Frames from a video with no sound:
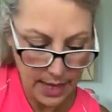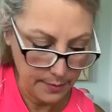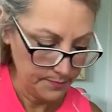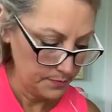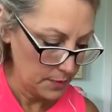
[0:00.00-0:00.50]

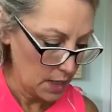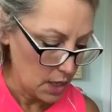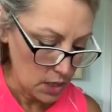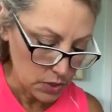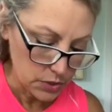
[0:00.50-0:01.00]
Okay,
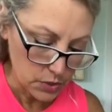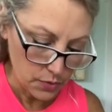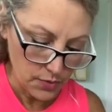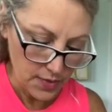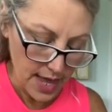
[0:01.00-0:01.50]

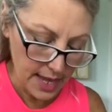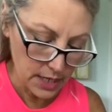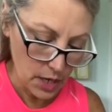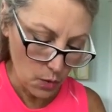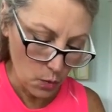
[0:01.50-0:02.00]
so
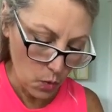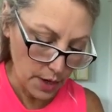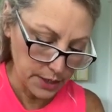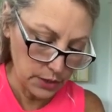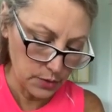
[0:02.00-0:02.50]
then
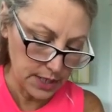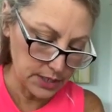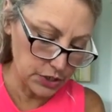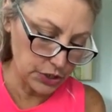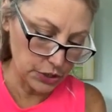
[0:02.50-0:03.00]
what you
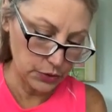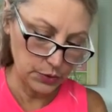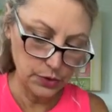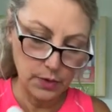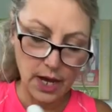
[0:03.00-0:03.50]
can
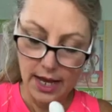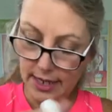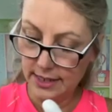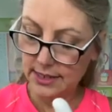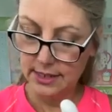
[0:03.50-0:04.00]
do, you
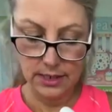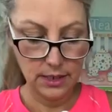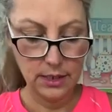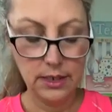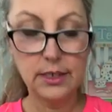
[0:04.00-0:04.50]
guys, I'm
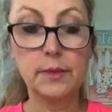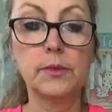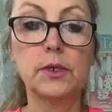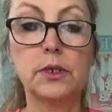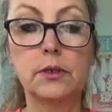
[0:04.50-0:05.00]

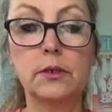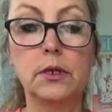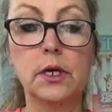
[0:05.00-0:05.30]
gonna